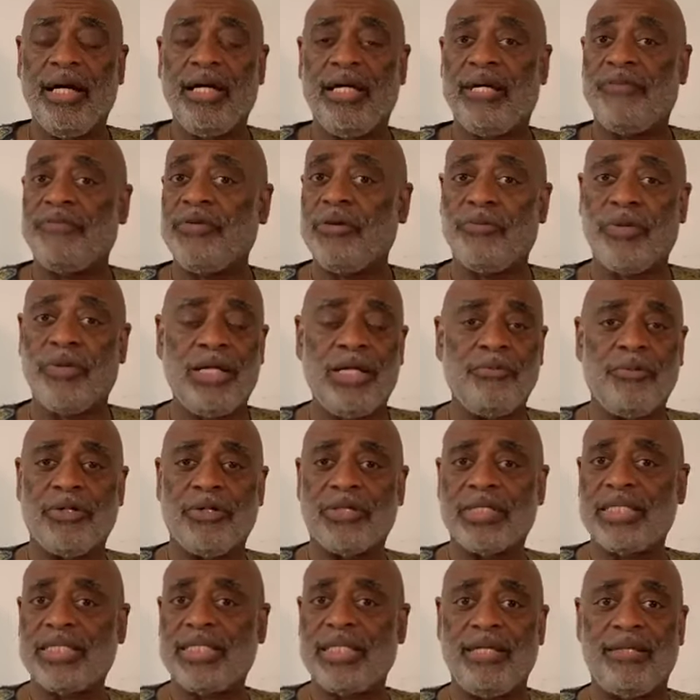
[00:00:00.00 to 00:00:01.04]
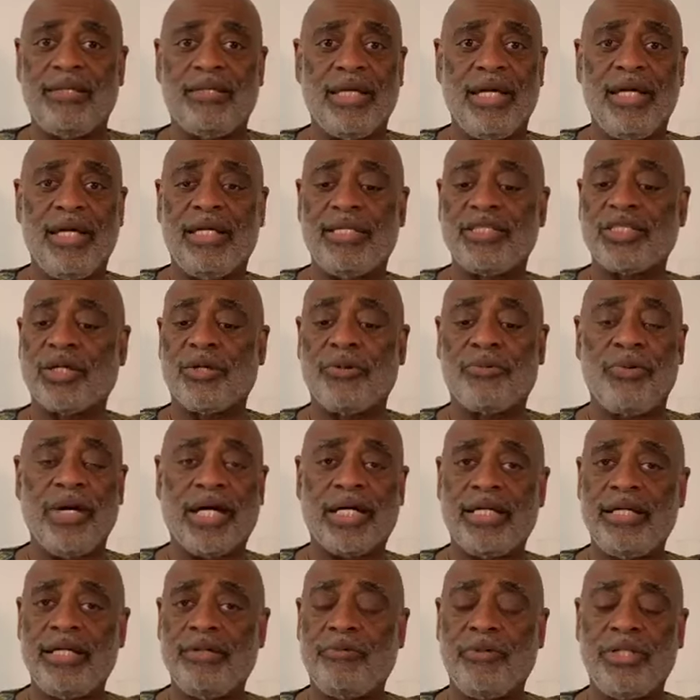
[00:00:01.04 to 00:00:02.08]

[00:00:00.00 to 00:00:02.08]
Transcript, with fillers: if you really want to see things correctly,